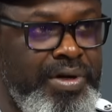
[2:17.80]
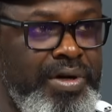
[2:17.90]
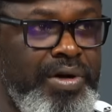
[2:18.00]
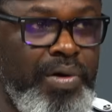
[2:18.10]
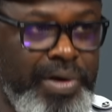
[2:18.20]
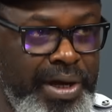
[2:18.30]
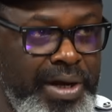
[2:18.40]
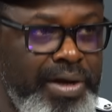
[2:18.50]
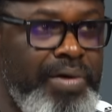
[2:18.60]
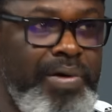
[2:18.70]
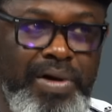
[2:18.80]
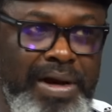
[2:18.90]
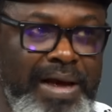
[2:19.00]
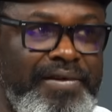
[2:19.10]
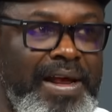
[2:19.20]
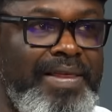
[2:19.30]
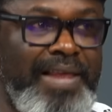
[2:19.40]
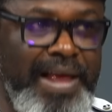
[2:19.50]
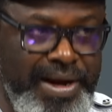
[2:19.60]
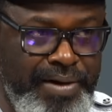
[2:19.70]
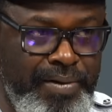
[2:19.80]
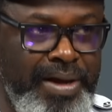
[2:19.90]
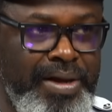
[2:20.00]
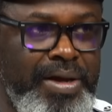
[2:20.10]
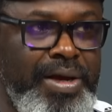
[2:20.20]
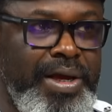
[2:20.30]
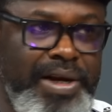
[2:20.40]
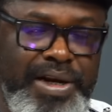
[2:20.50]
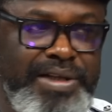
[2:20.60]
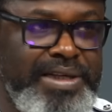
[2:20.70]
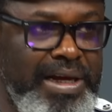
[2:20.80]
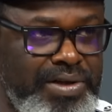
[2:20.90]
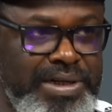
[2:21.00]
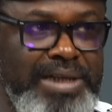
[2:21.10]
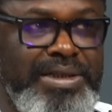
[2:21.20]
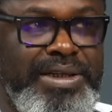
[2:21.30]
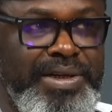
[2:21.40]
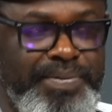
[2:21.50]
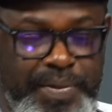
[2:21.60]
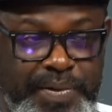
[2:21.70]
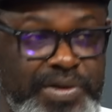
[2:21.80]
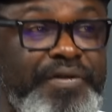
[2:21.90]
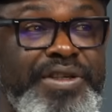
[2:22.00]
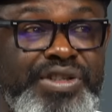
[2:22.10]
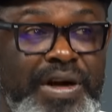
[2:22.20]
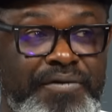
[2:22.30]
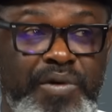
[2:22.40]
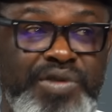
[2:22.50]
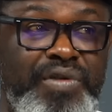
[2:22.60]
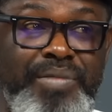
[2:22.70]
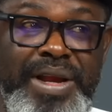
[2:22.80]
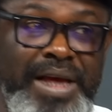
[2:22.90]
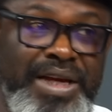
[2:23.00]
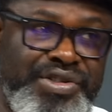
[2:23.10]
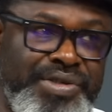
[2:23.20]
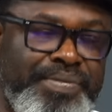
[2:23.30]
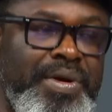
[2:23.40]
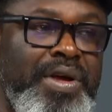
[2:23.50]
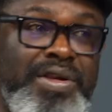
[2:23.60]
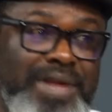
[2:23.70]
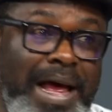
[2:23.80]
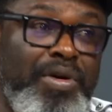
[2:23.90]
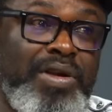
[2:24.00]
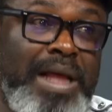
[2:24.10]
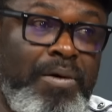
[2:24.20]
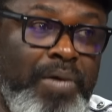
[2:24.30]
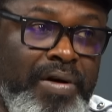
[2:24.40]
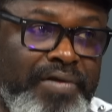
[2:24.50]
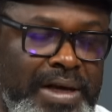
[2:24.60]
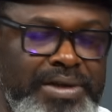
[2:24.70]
Okay, we don't have that anywhere. He didn't tell us that his purpose of his travel was for medical trip. So I'm not aware of that.